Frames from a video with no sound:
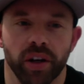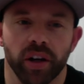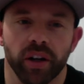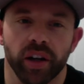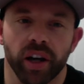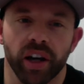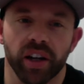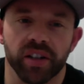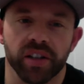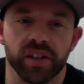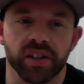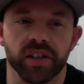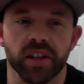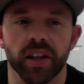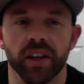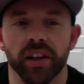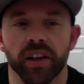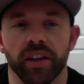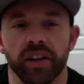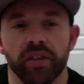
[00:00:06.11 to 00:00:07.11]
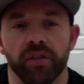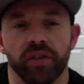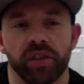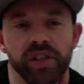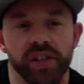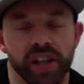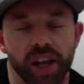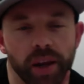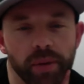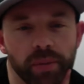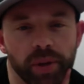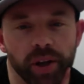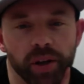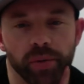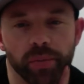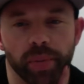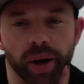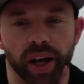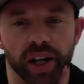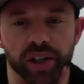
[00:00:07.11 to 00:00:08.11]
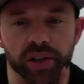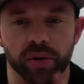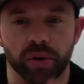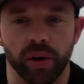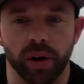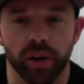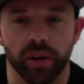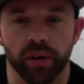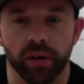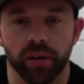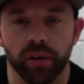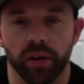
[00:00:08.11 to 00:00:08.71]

Okay, it's a slightly different setup than your back squat.